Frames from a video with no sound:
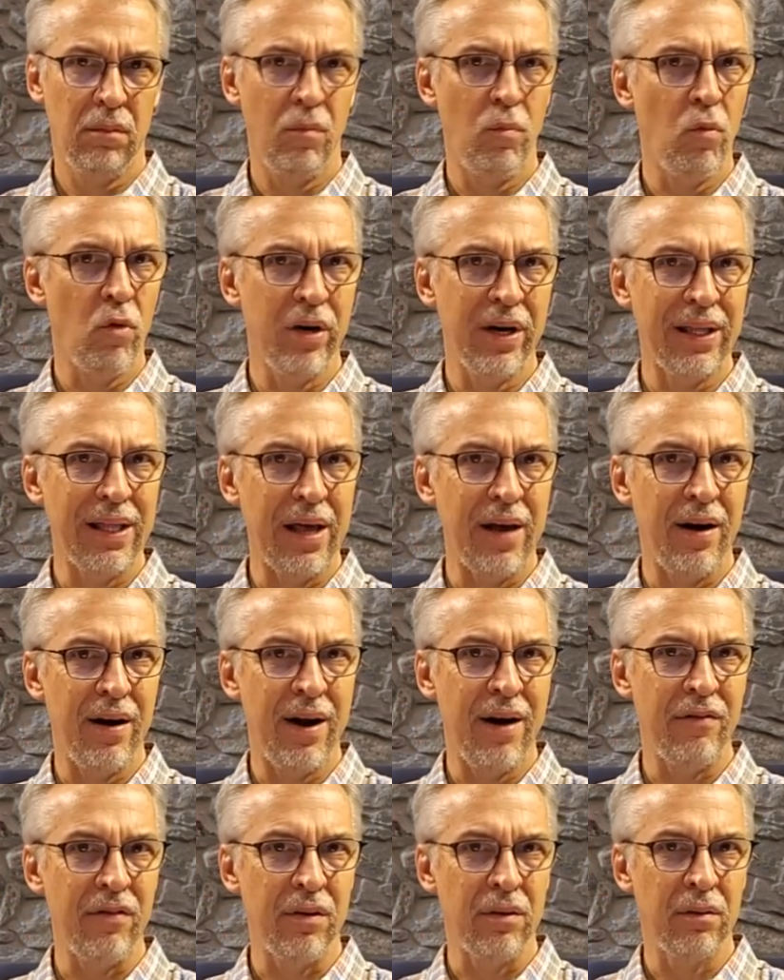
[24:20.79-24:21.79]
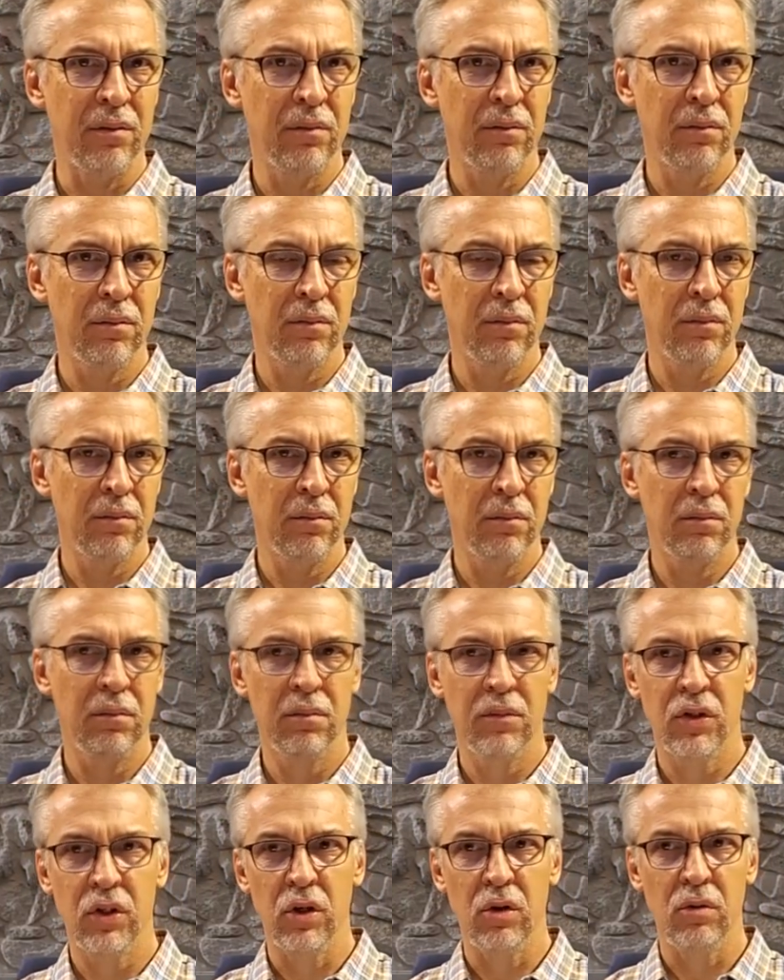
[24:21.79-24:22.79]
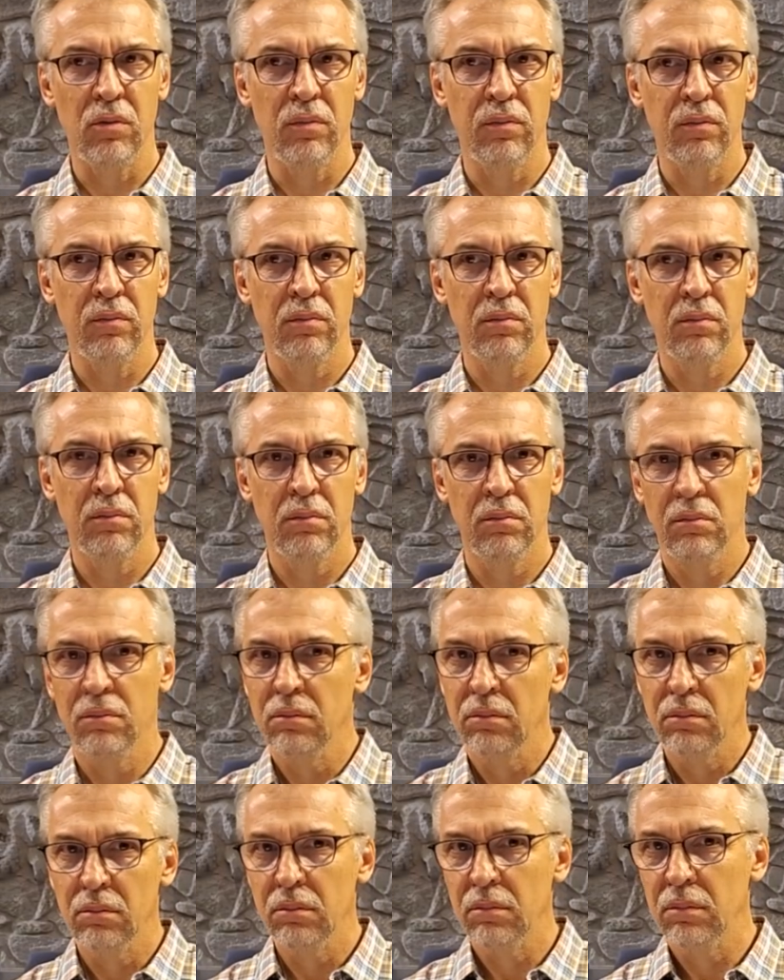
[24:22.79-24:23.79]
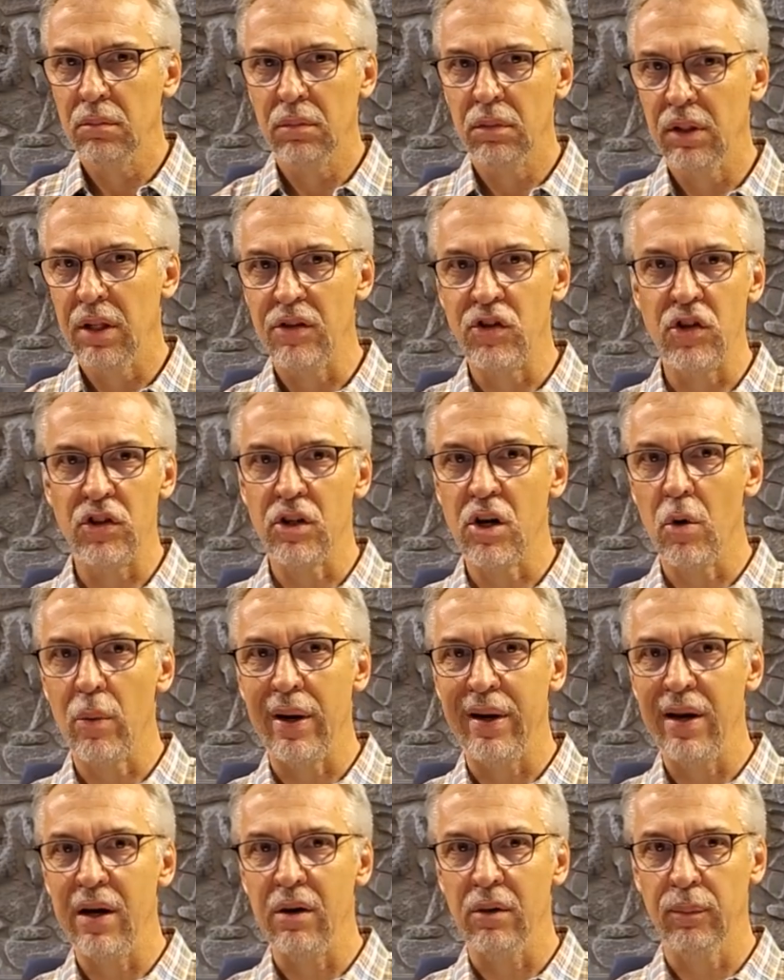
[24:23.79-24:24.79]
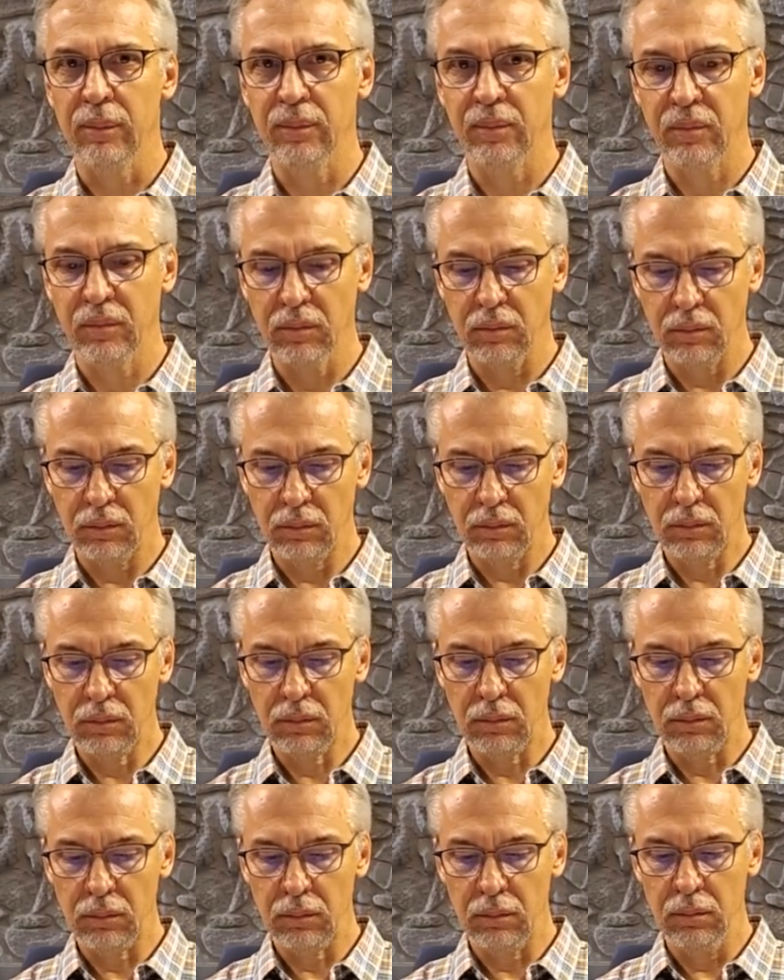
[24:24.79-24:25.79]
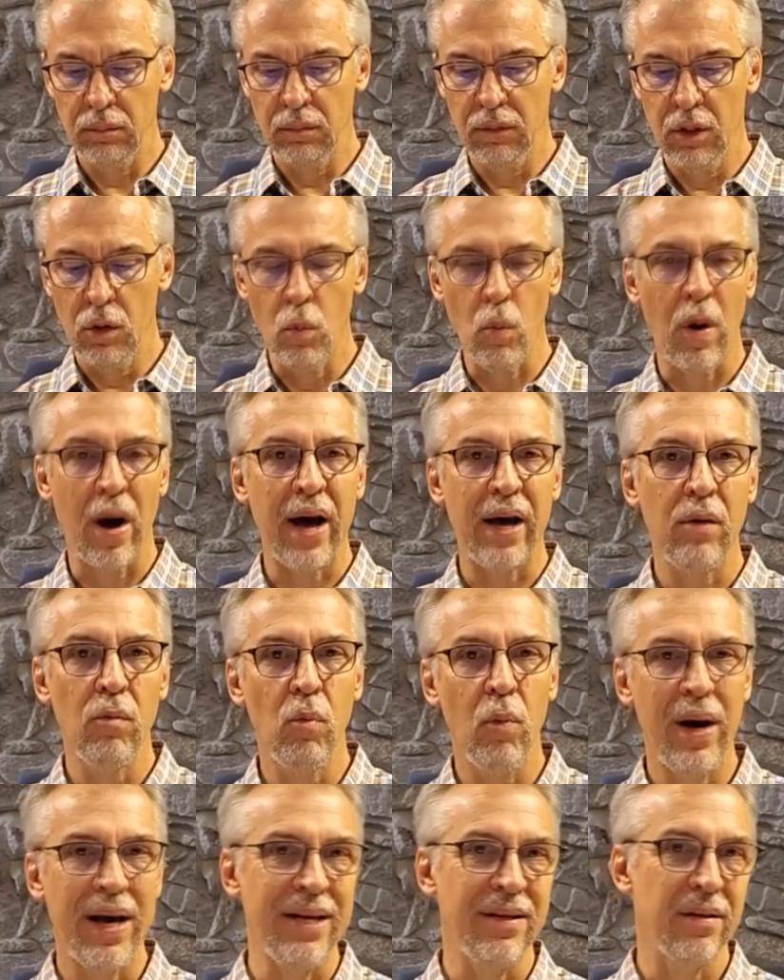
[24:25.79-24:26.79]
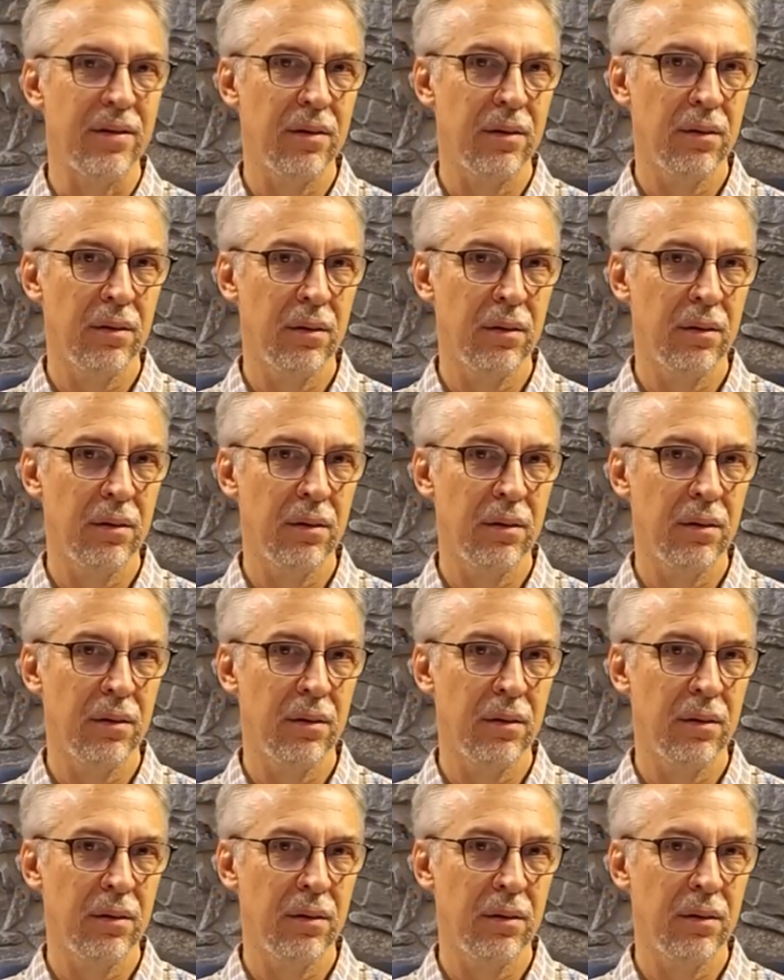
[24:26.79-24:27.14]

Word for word: we'll get that in heaven. So let's just go right now. Why wait?